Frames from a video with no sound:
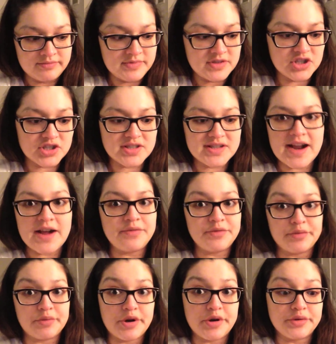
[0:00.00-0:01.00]
just down
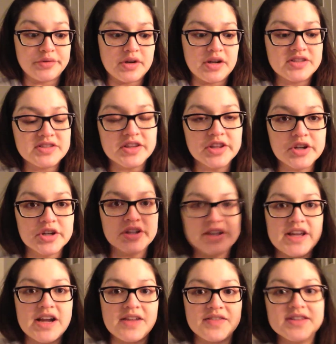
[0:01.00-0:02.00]
the road. It's
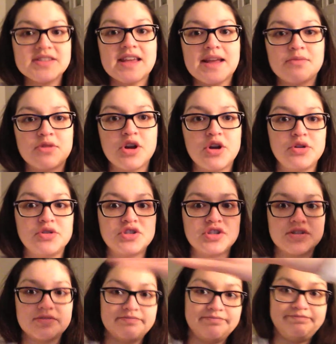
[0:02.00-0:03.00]
literally on the same road,
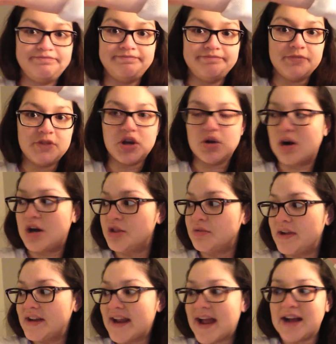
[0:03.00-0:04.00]
just go all the
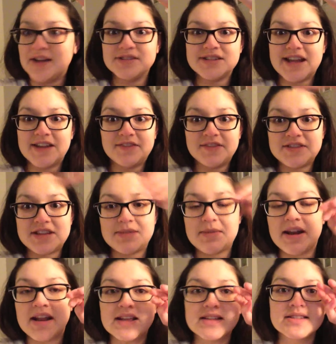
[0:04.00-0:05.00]
way down 10, 15
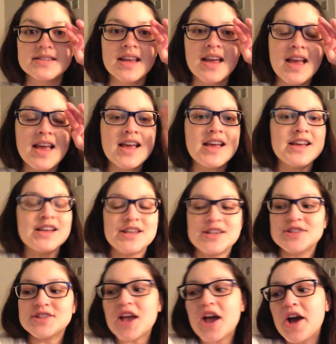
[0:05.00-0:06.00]
minutes.
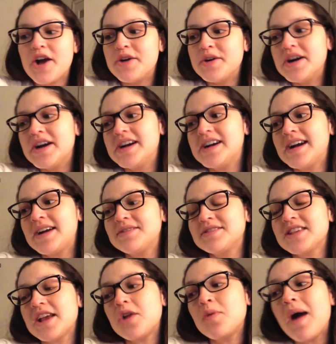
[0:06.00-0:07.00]
So I
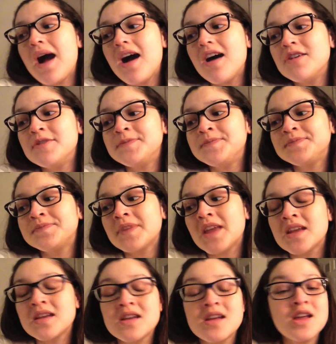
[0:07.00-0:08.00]
was like, well,
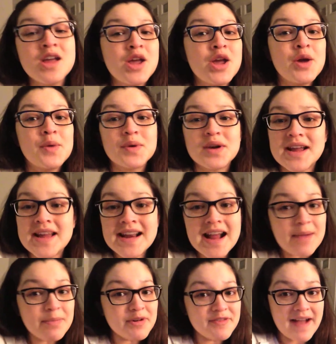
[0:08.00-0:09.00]
we're in
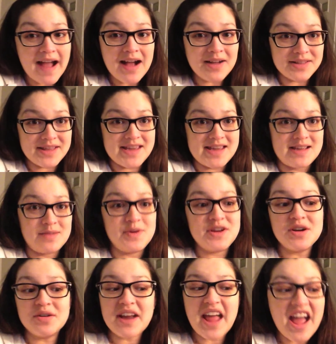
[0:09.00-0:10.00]
Apple Valley and we
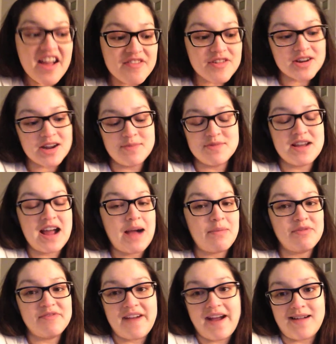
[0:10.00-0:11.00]
don't ever come to
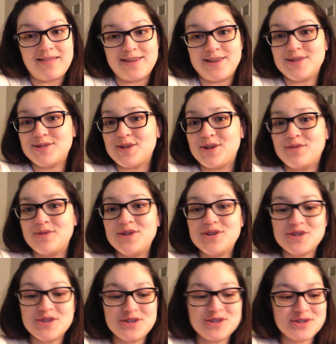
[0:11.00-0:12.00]
Apple Valley, so we
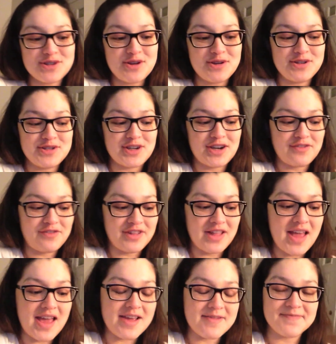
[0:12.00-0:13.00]
should just go to Chick fil
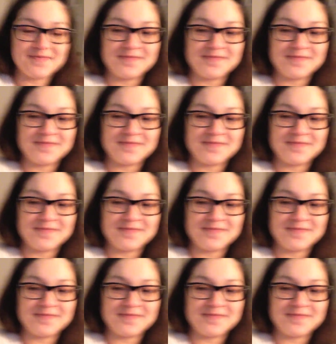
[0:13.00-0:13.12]
A.